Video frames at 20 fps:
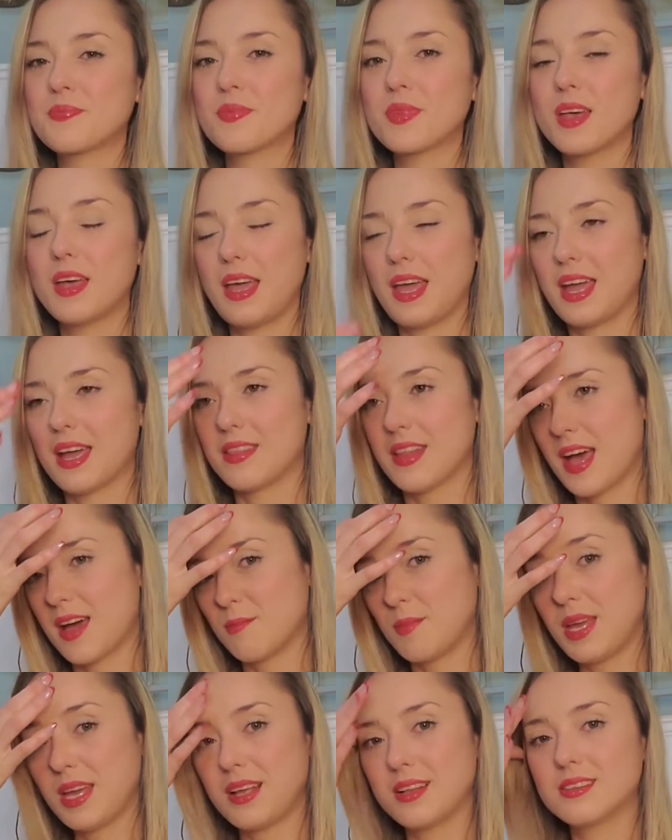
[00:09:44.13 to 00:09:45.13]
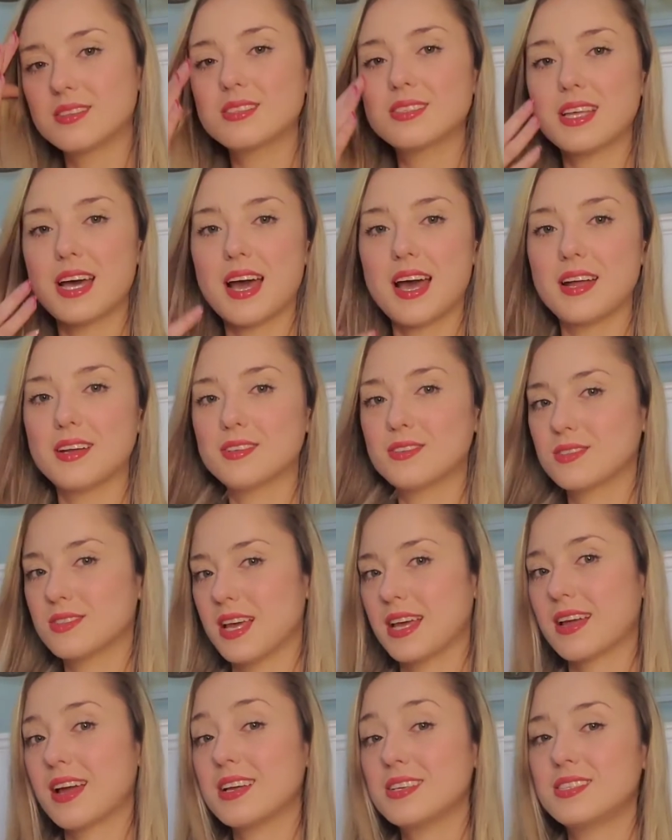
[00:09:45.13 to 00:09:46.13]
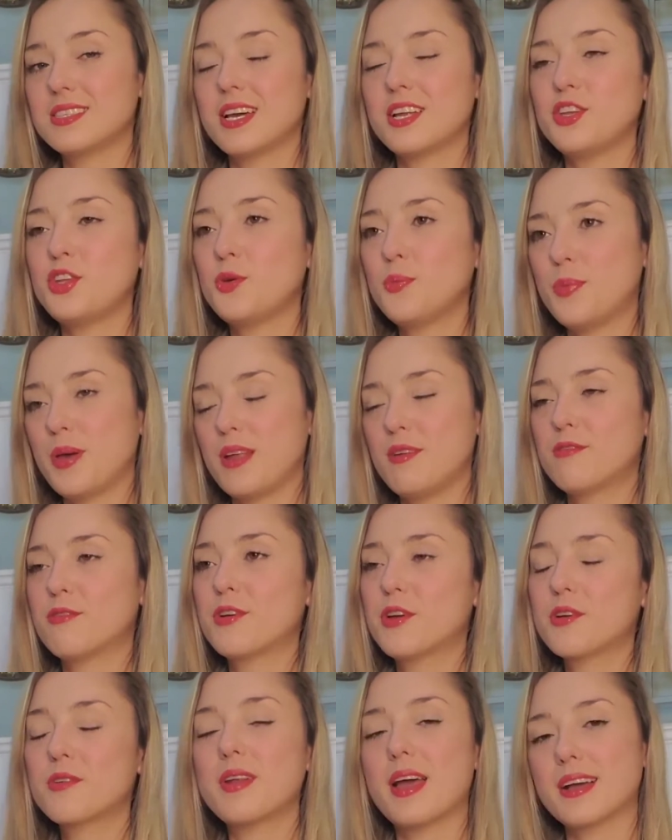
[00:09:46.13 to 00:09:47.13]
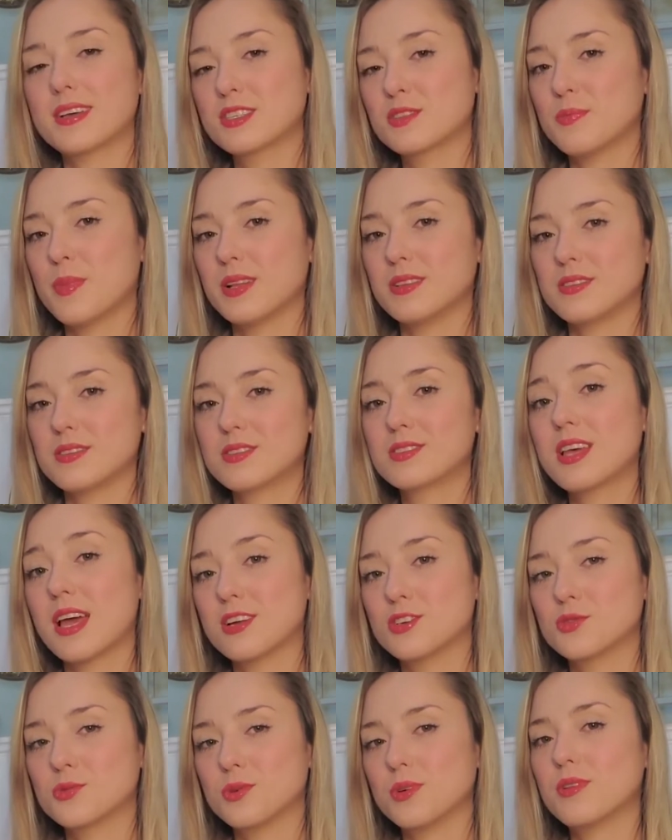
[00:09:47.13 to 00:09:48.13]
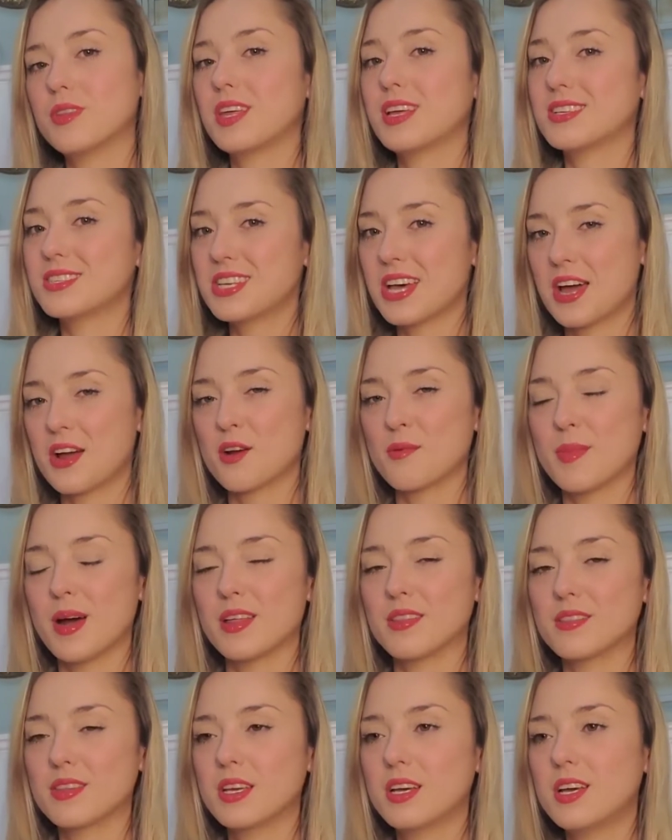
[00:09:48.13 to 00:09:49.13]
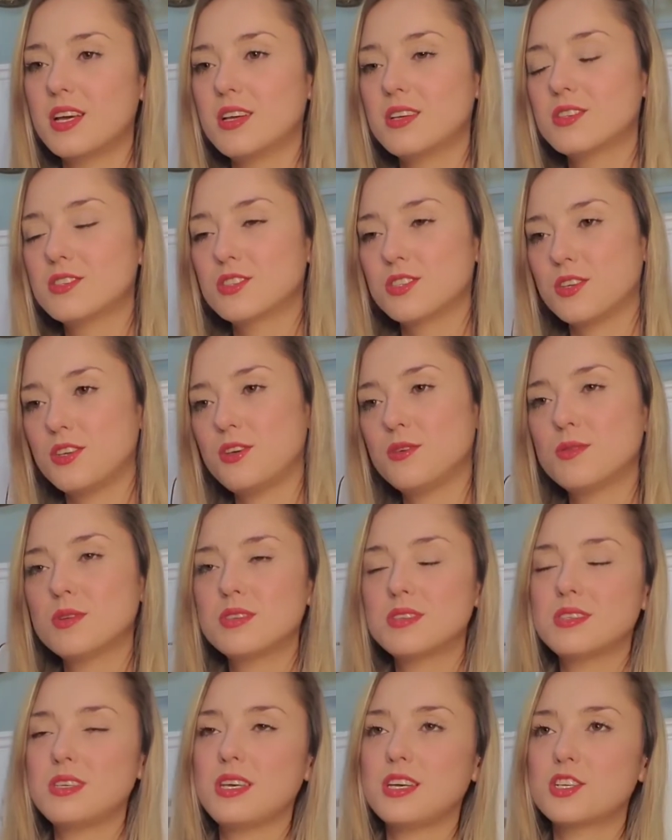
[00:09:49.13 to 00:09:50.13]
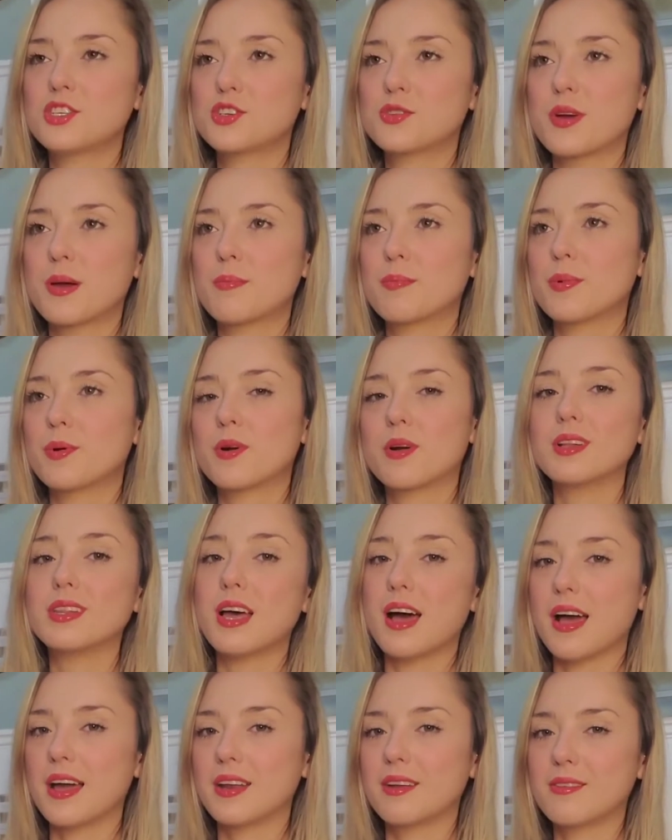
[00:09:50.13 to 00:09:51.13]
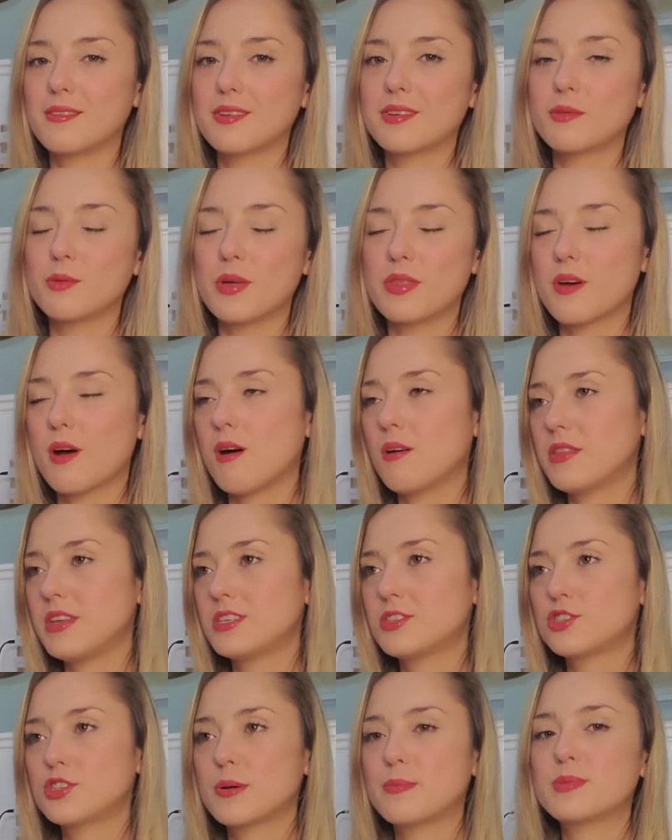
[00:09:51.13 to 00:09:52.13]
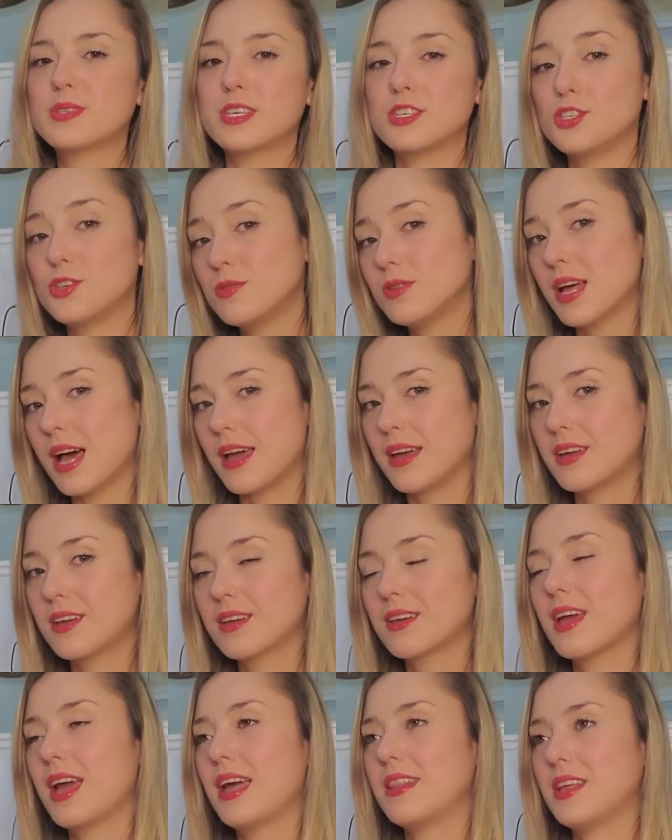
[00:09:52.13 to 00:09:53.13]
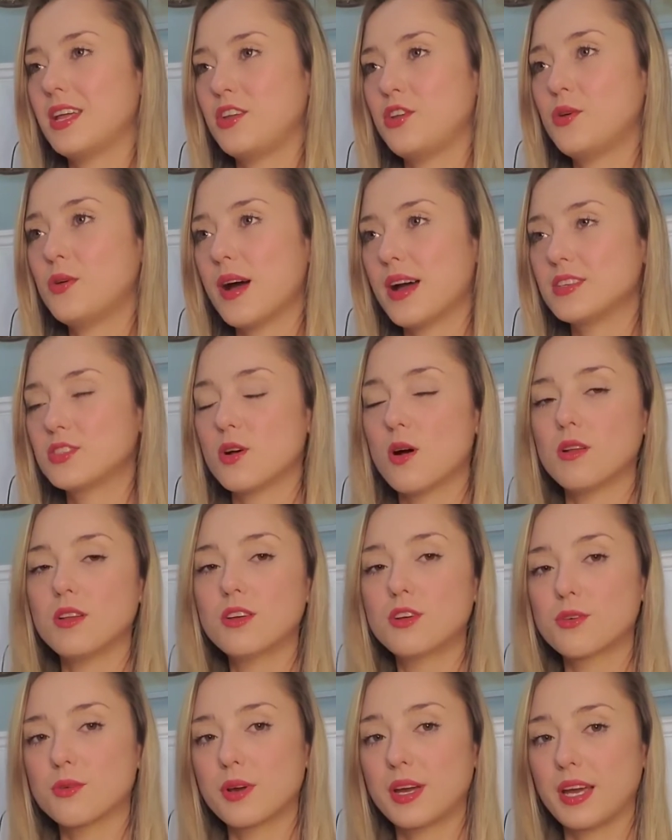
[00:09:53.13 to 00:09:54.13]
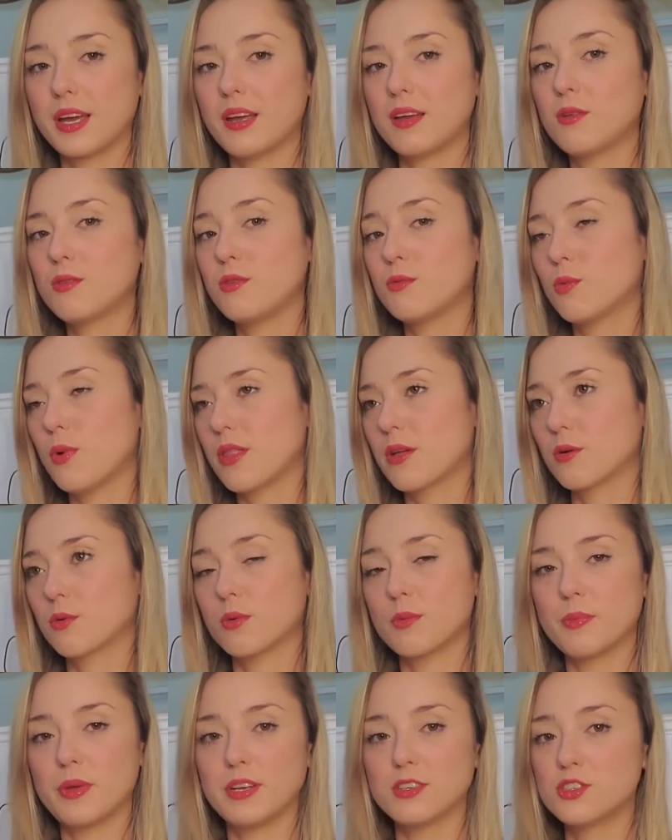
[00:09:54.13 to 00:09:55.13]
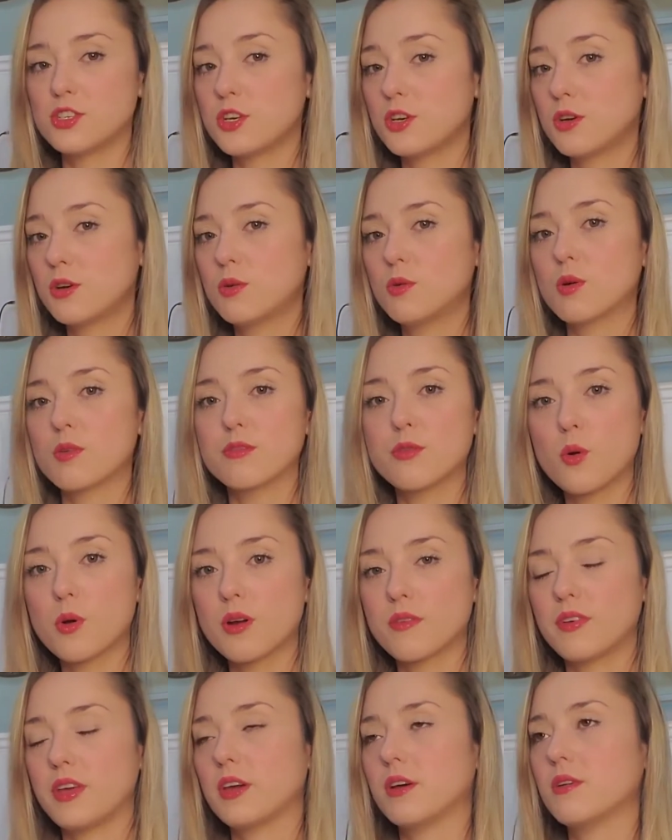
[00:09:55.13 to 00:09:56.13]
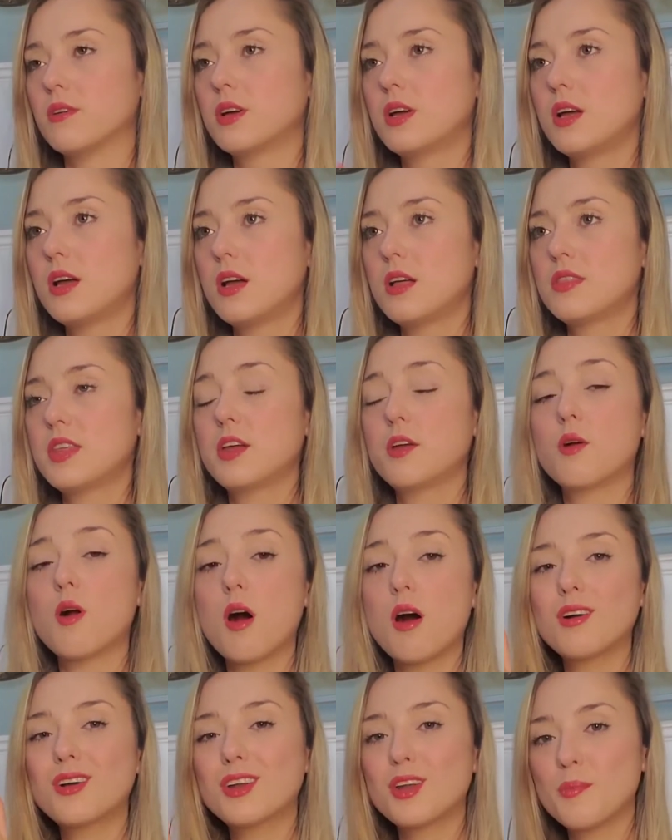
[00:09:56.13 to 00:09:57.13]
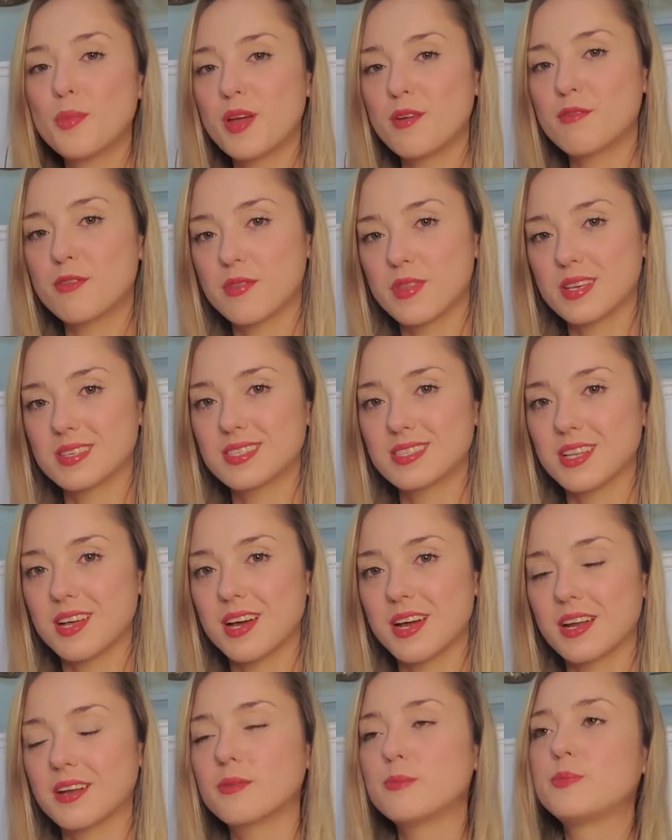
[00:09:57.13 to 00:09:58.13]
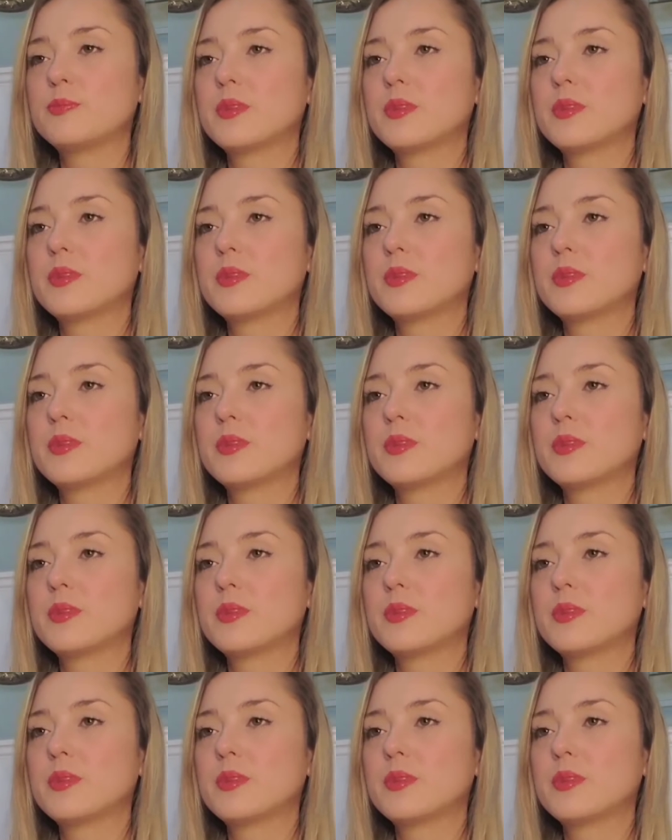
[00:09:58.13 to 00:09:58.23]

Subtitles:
And that means that, like I said, you bid for your next month's schedule, the entire month. So you will see a trip or a line with all these trips that you like, and then you guys all agree, whether it would be 2 or 4 of you, that you're all going to bid for this line.